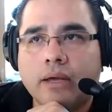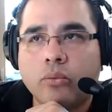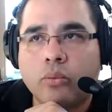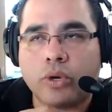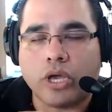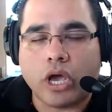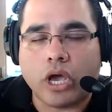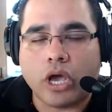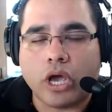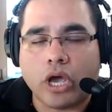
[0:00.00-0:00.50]

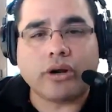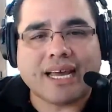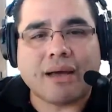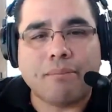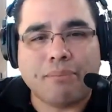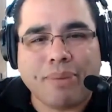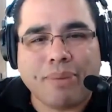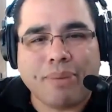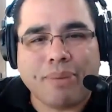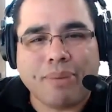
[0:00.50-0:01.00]
We are in a
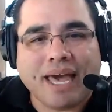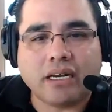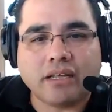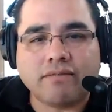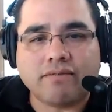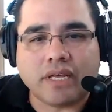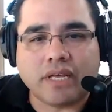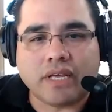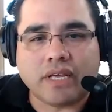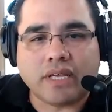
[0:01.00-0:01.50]

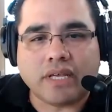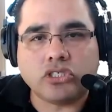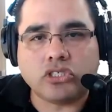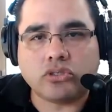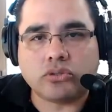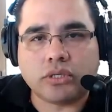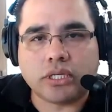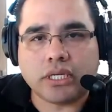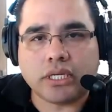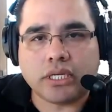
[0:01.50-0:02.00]
competitive
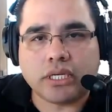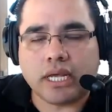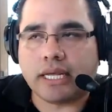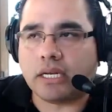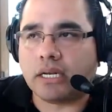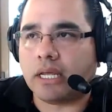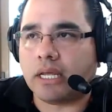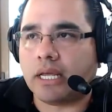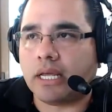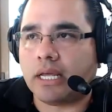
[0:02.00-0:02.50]
industry,
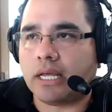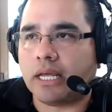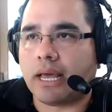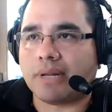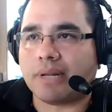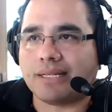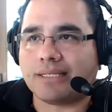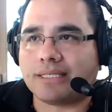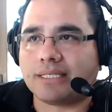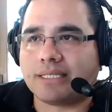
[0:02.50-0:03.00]
and
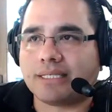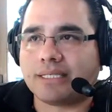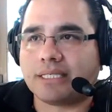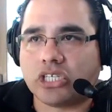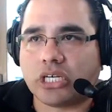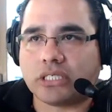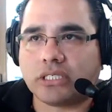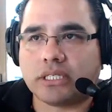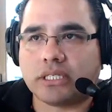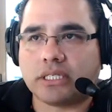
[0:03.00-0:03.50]
I'm not
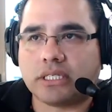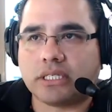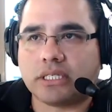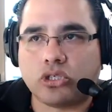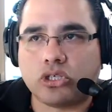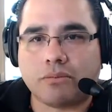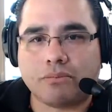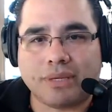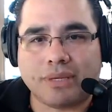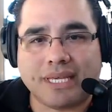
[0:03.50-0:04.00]
suggesting that you
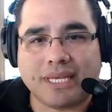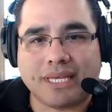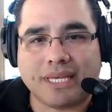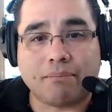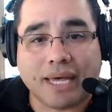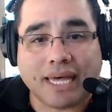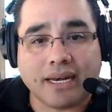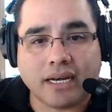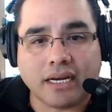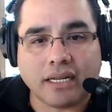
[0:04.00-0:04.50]
shouldn't be
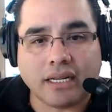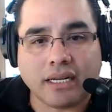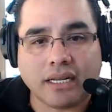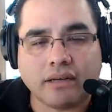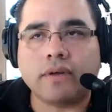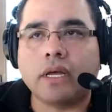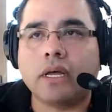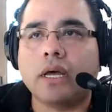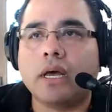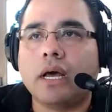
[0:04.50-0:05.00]

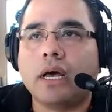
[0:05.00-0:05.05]
competitive.